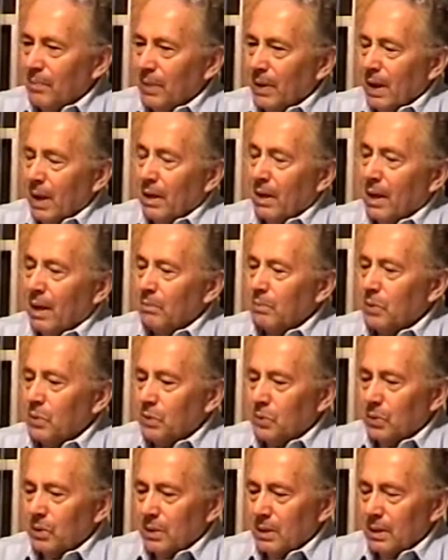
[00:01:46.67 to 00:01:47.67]
I'm
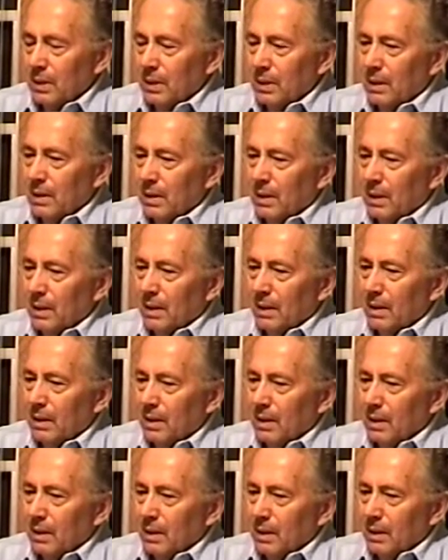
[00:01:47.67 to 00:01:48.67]
sure that
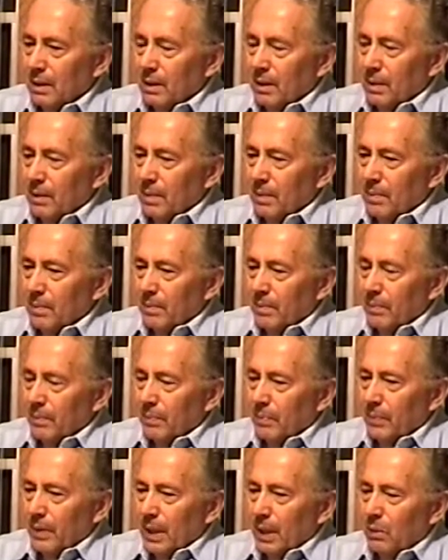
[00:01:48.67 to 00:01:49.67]

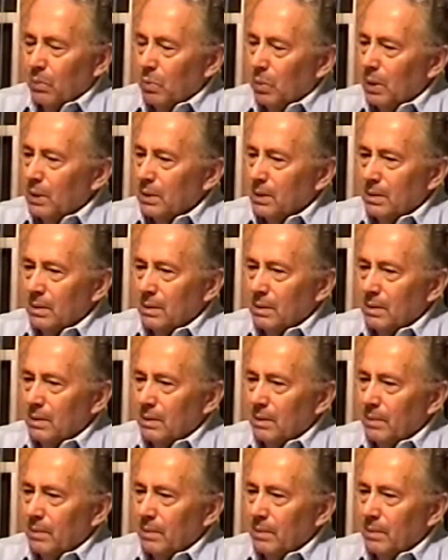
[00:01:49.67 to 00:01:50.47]
it wasn't,